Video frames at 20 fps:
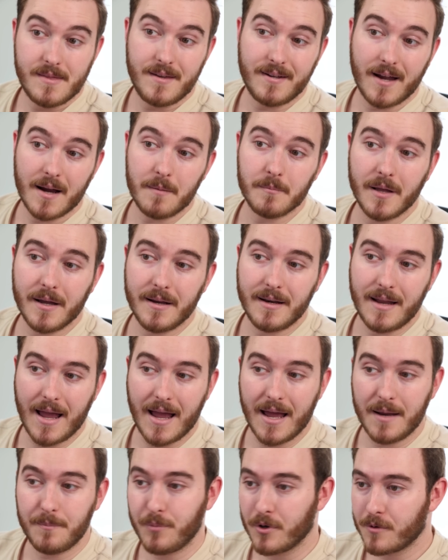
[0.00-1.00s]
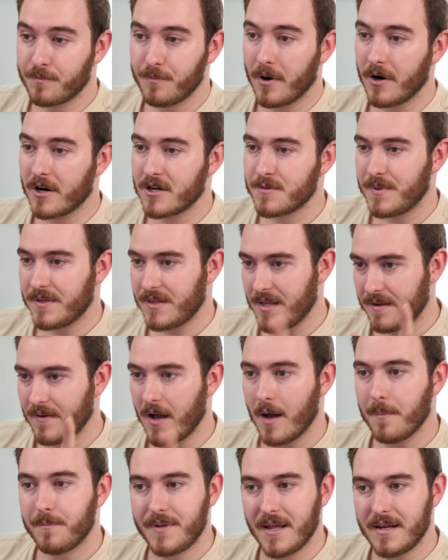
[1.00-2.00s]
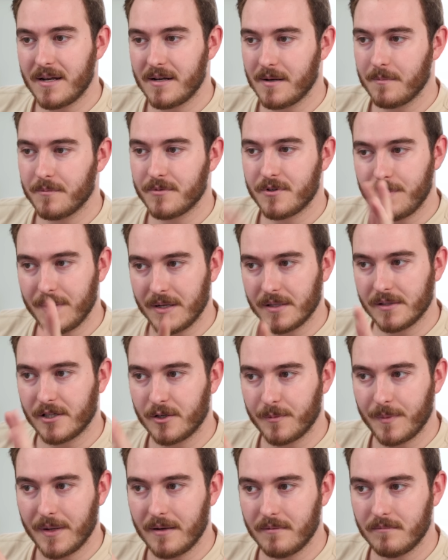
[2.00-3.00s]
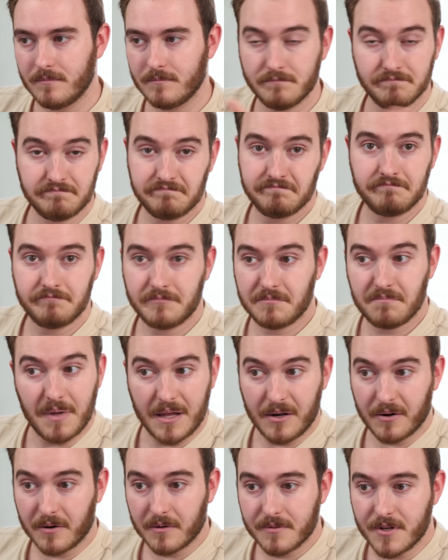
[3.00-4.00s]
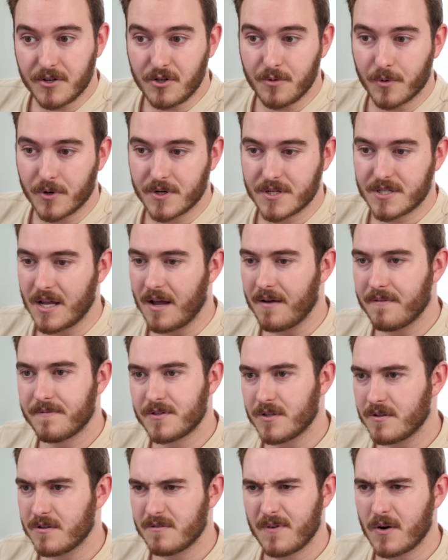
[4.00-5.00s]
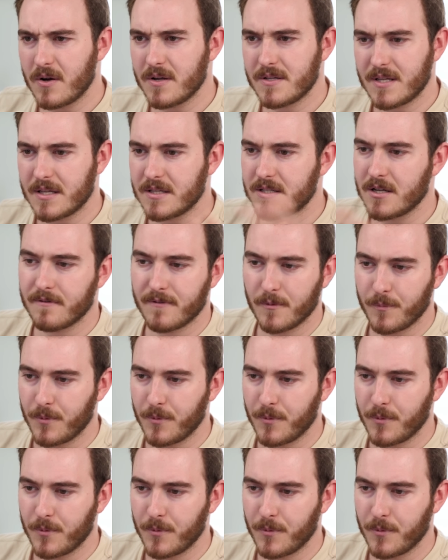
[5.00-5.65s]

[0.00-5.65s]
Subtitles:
The timeline had bookmarks, but they've updated them to be a little bit better to do more stuff. So there's various things here for